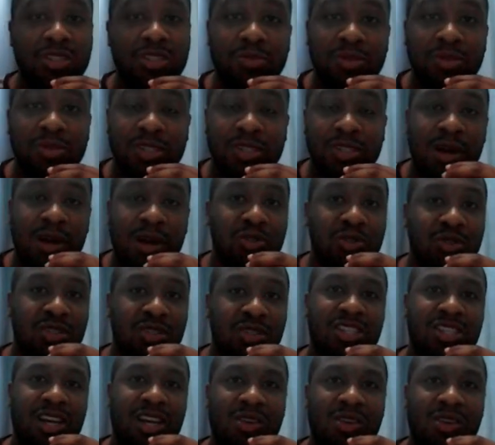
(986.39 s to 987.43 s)
Keeping
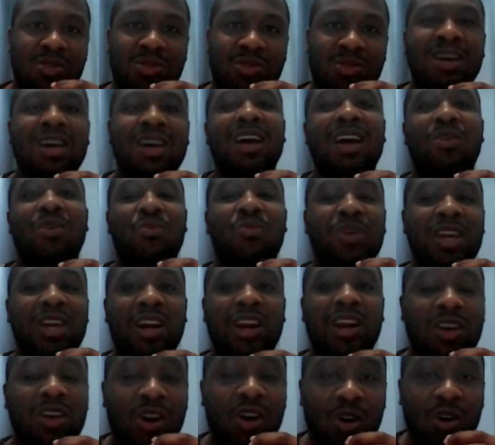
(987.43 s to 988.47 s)
subscribed to the channel.
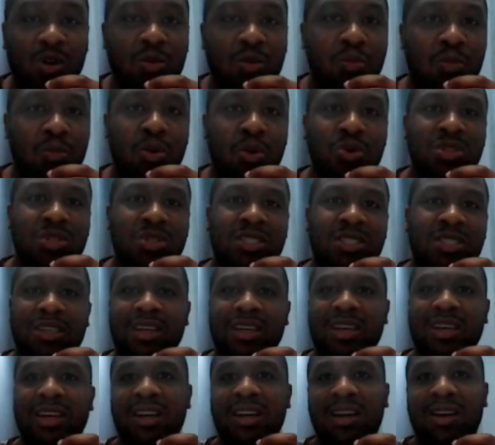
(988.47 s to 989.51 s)
We are
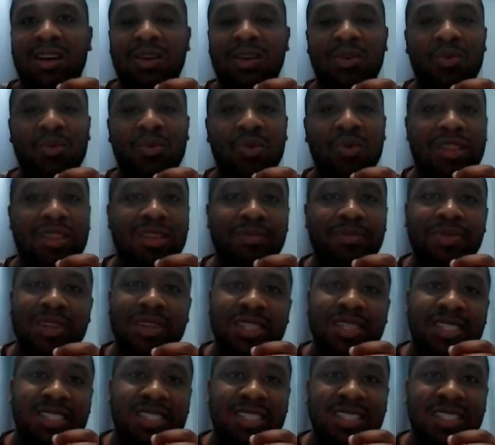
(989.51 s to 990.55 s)
almost
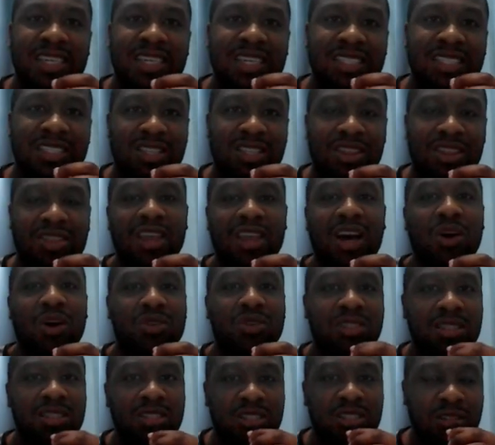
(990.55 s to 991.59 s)
with
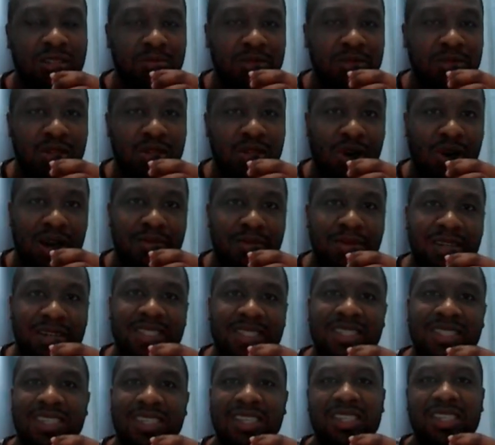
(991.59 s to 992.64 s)
6,000
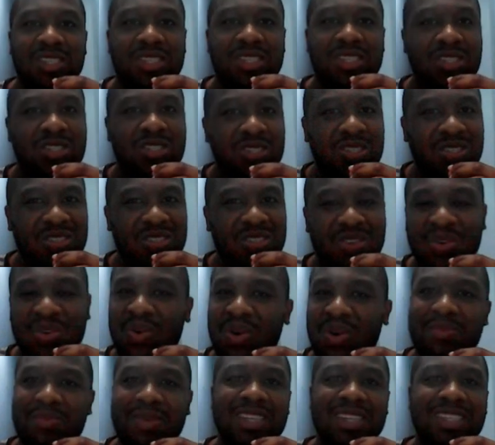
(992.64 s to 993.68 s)
subscribers. It's
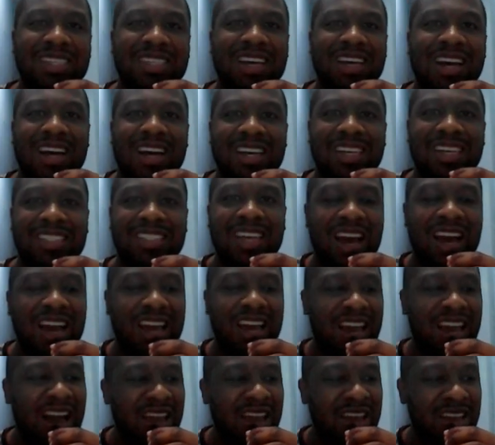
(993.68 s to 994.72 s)
so amazing,
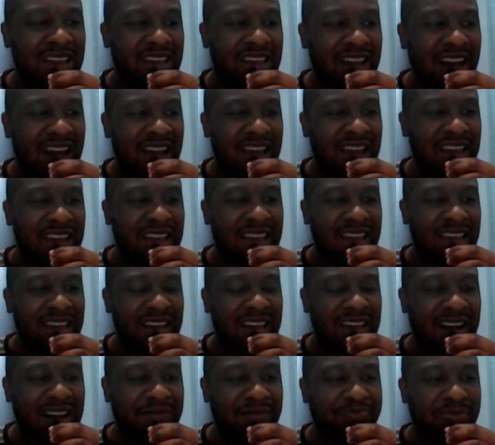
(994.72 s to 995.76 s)
guys.
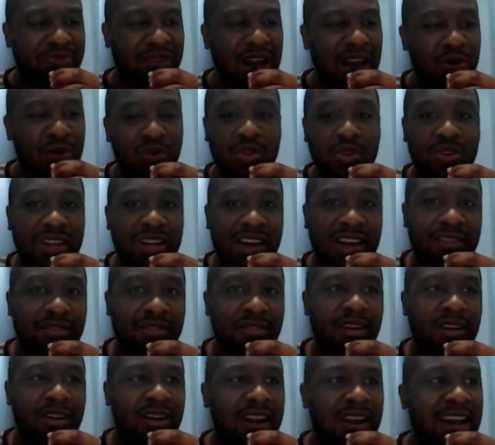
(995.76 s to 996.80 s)
I
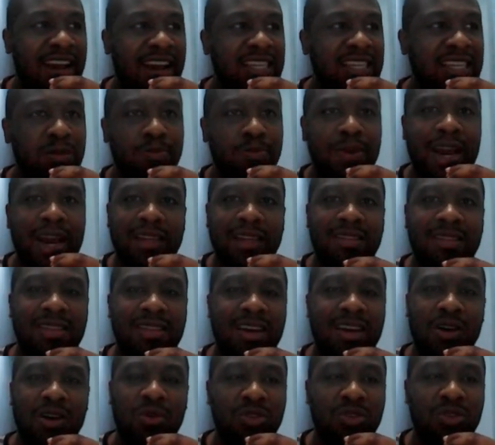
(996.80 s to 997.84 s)
would never
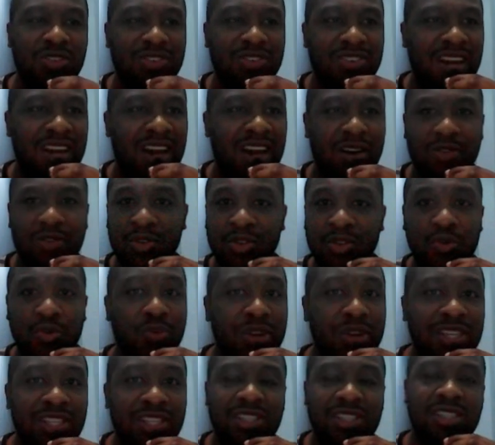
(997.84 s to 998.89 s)
expect that I
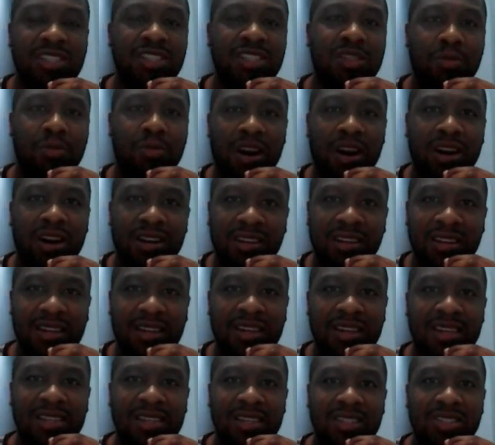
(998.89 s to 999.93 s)
would reach this
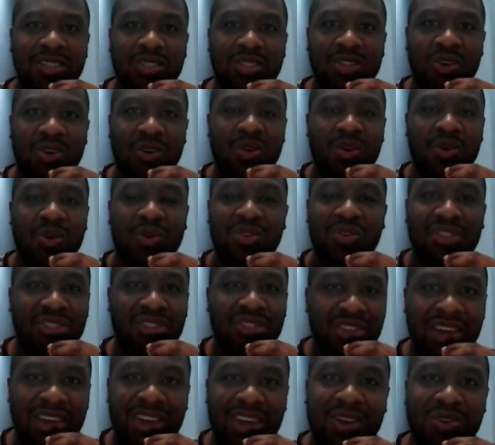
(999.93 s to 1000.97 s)
mark.
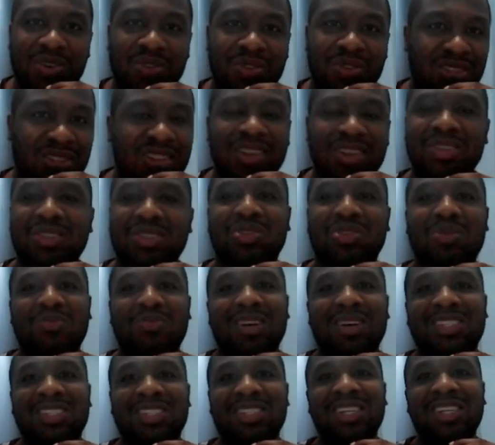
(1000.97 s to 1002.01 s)
So
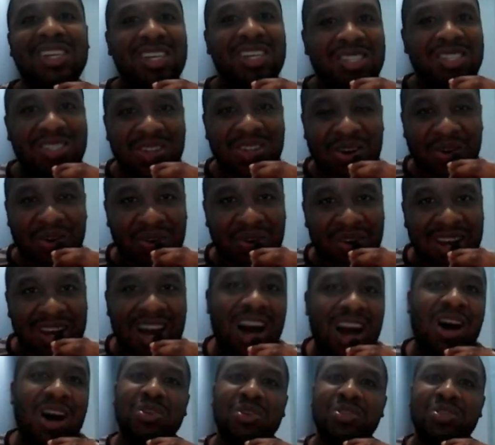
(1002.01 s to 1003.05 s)
thanks so much.
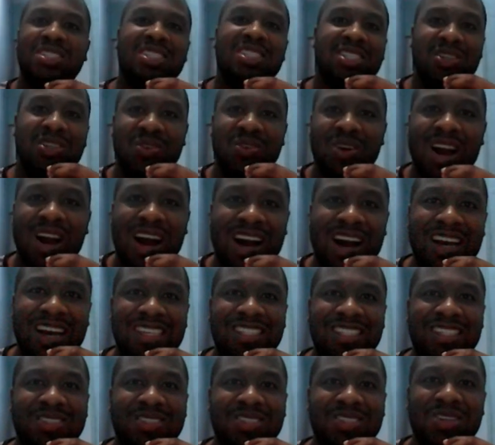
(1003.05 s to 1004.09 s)
So I'll see you
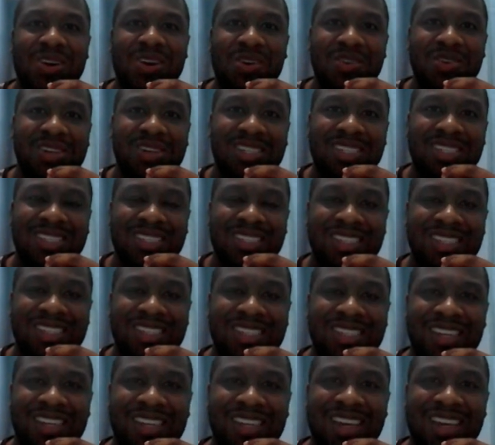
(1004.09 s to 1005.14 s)
guys as
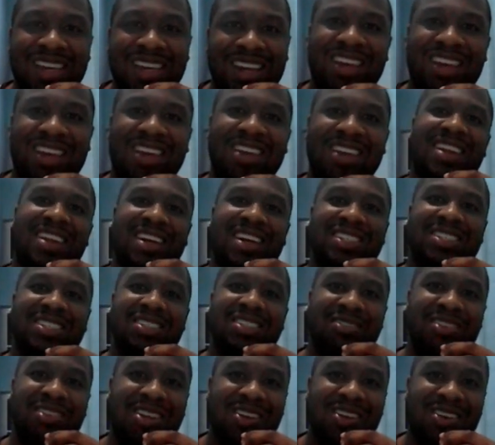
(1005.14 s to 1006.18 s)
always in
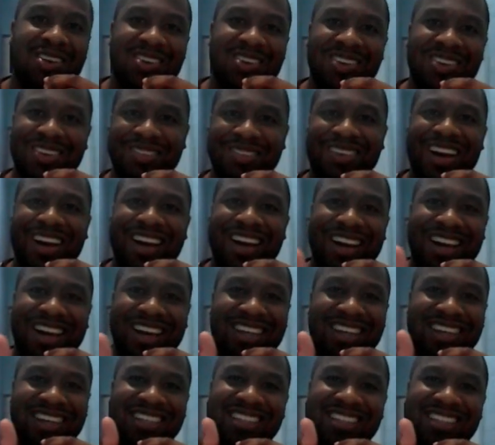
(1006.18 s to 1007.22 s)
the next video.
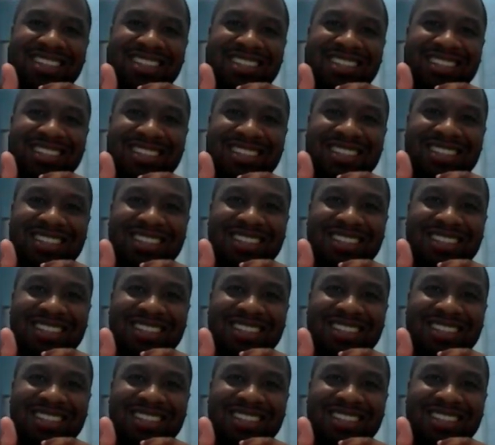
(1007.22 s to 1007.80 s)
Bye.